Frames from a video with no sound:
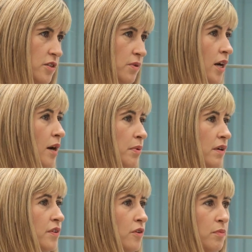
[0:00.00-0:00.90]
to a copy
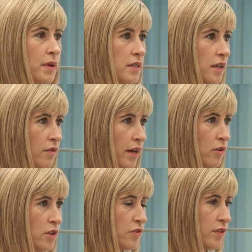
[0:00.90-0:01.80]
of their own medical
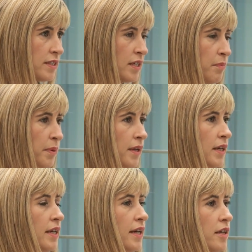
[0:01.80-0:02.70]
records, for example,
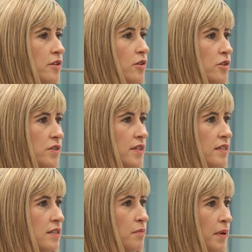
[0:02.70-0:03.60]
and it also
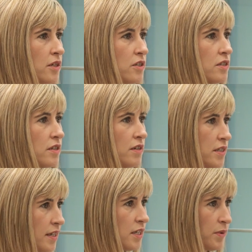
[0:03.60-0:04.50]
says that patients are
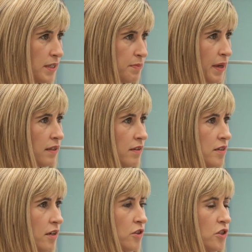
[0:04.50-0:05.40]
entitled to expect that
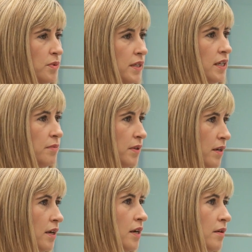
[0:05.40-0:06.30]
doctors will keep
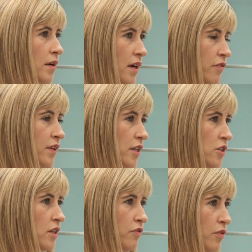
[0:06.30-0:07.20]
their
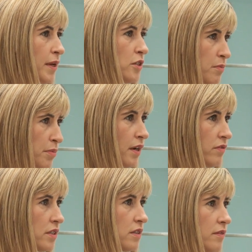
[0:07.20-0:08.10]
confidential information
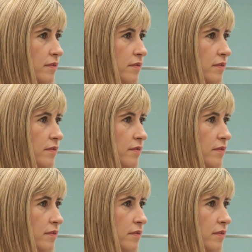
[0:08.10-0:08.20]
private.